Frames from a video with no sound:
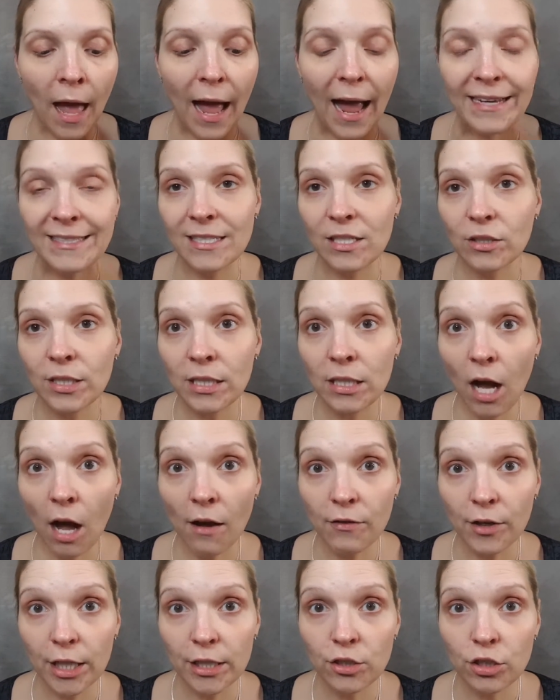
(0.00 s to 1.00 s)
I still need
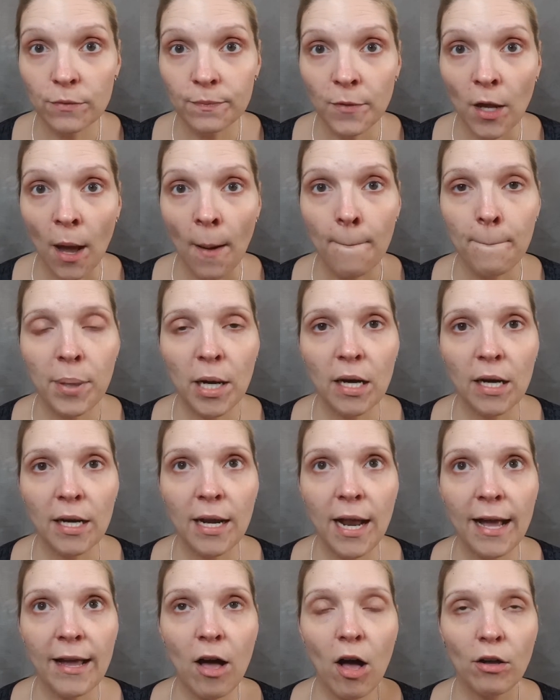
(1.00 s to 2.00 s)
coverage,
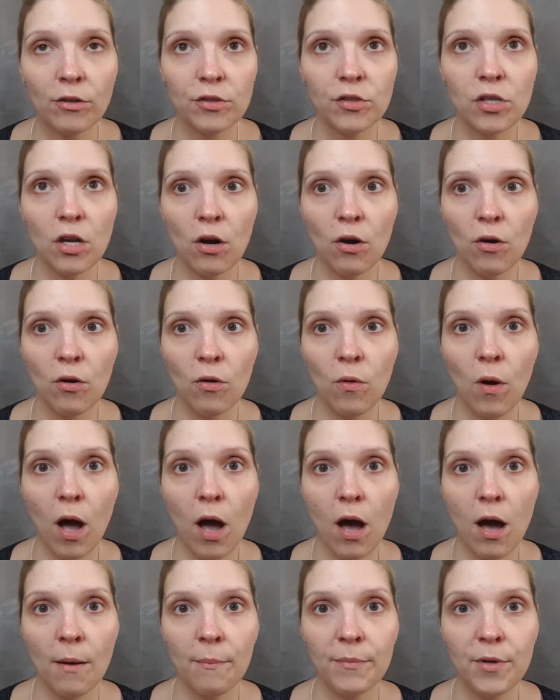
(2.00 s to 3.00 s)
but I also
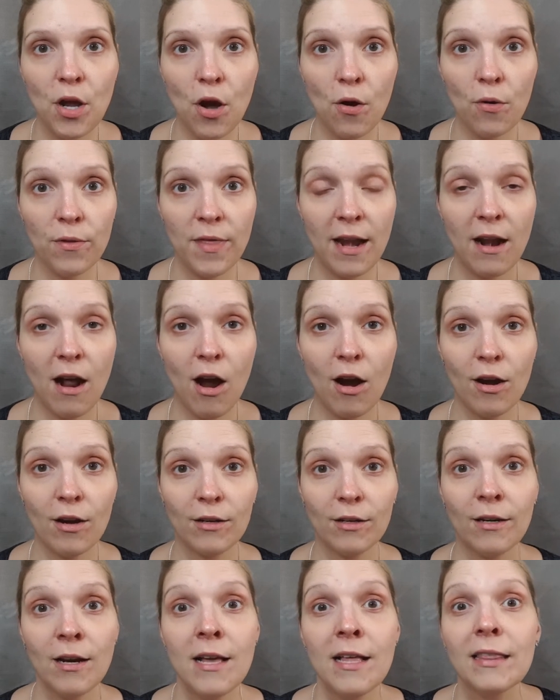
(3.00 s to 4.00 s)
know that
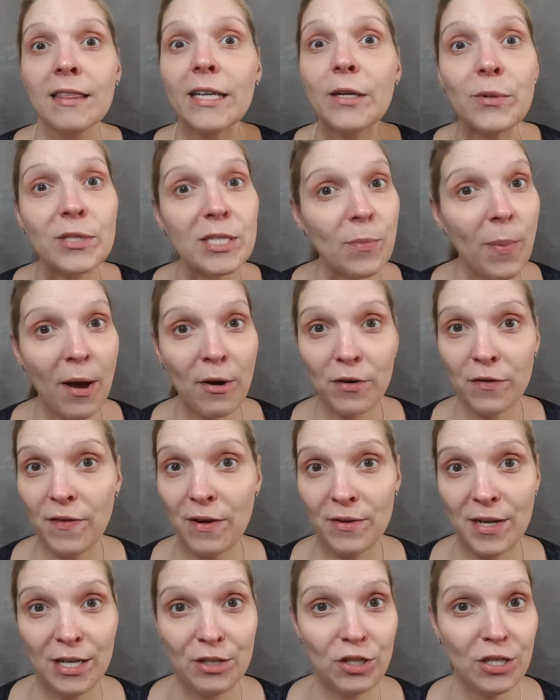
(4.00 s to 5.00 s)
our liquid to powder
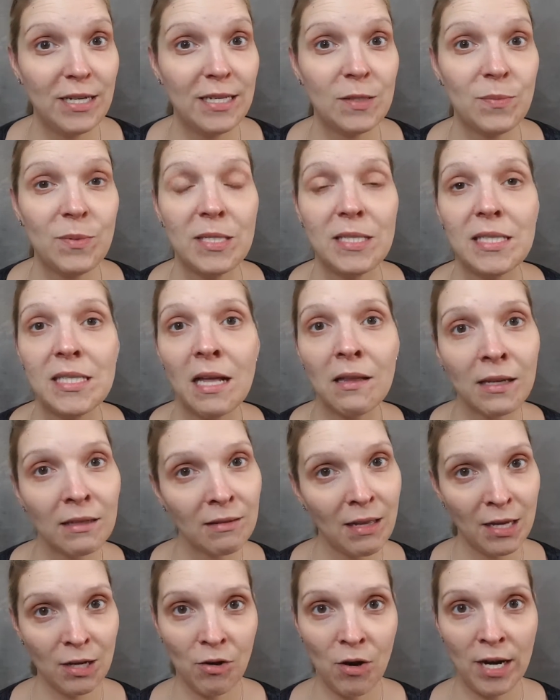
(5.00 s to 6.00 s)
foundation has been selling
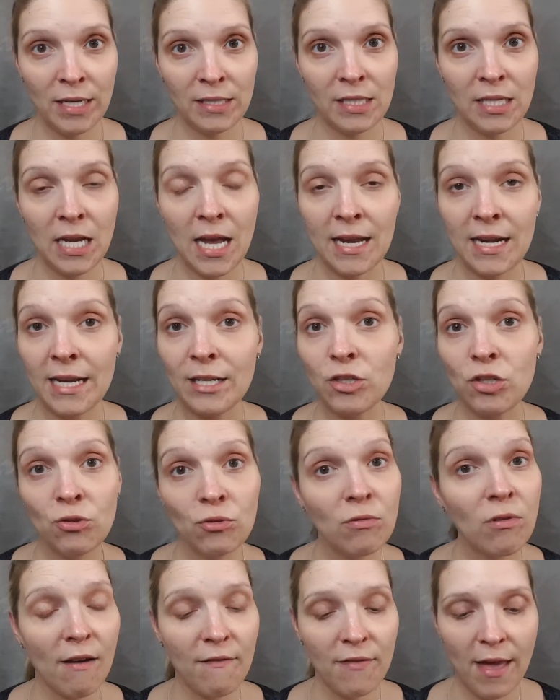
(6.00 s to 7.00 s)
like crazy, and I
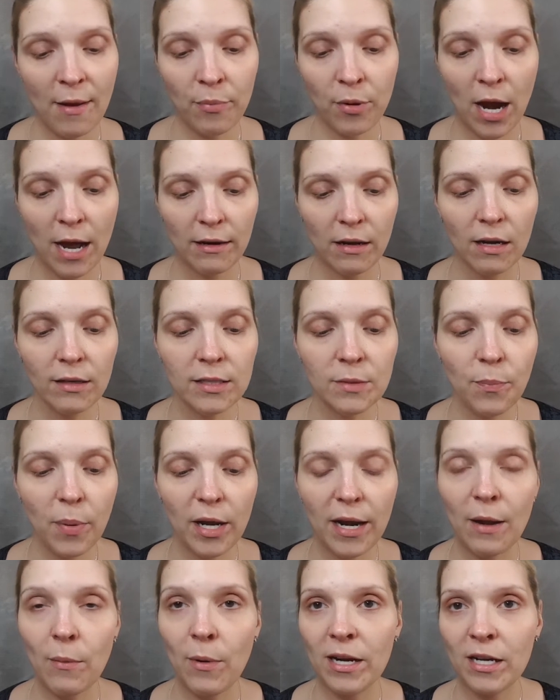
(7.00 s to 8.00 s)
do love that product,
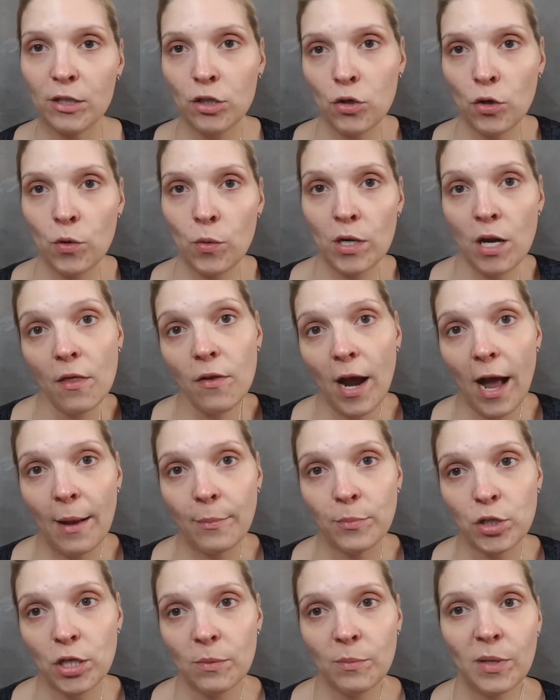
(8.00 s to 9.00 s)
but I wanted to show you another
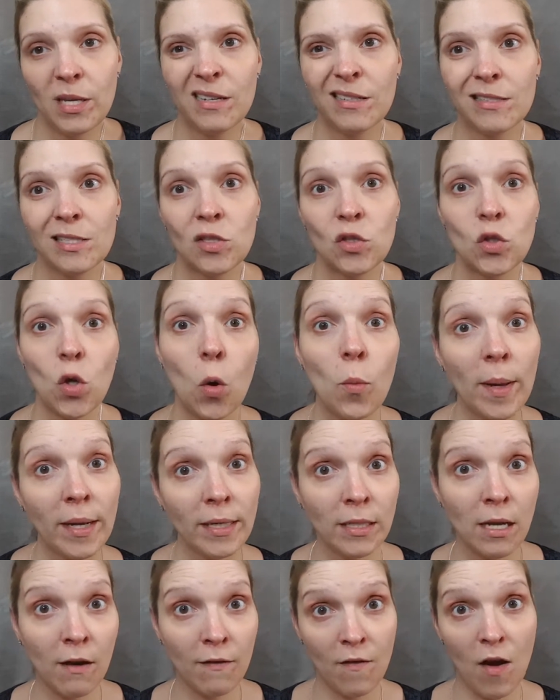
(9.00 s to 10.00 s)
option because so
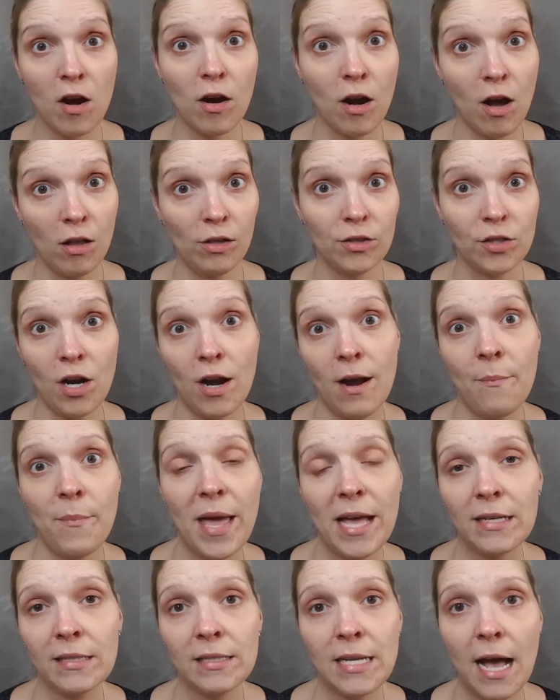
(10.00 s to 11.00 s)
many of our colors are on
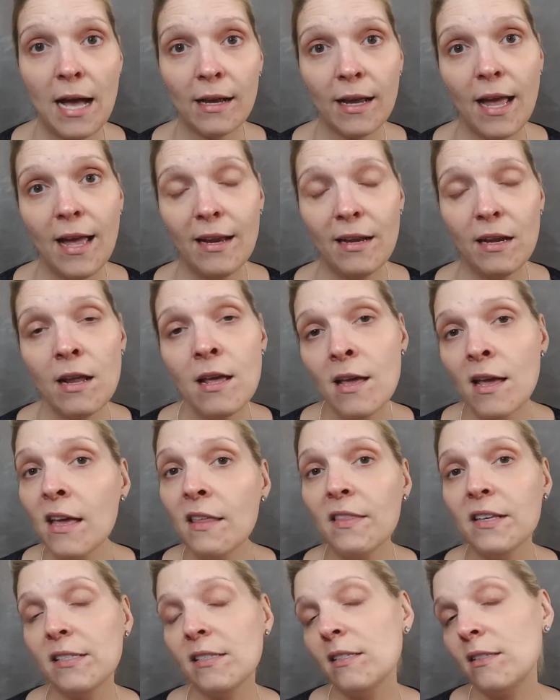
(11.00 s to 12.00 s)
backstock, and
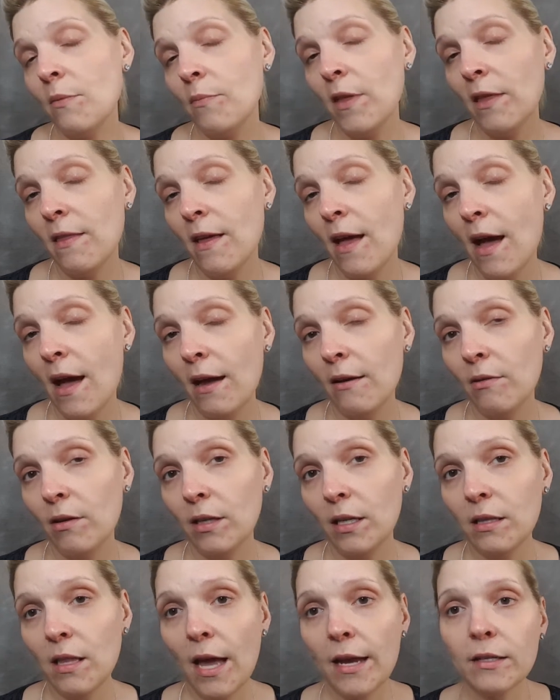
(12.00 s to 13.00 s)
this is something that I
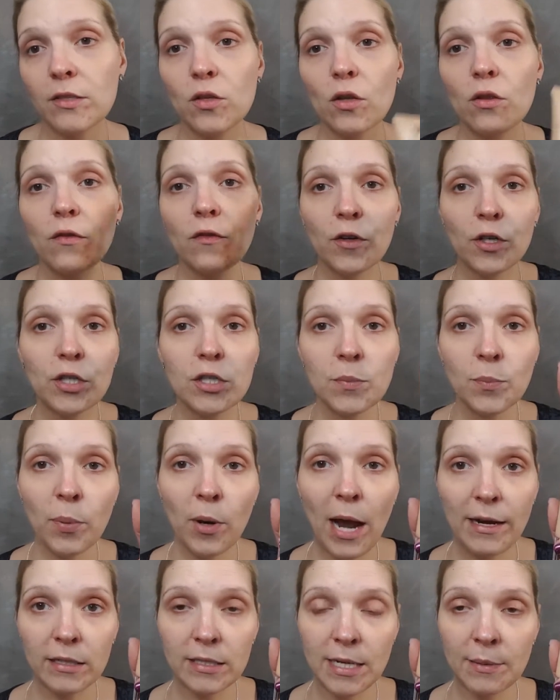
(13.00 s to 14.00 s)
really like. So the first
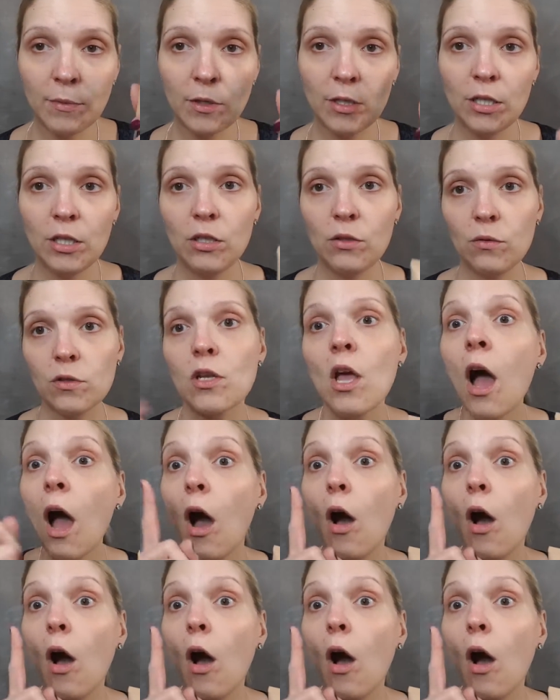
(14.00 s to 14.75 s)
product I'm going to use,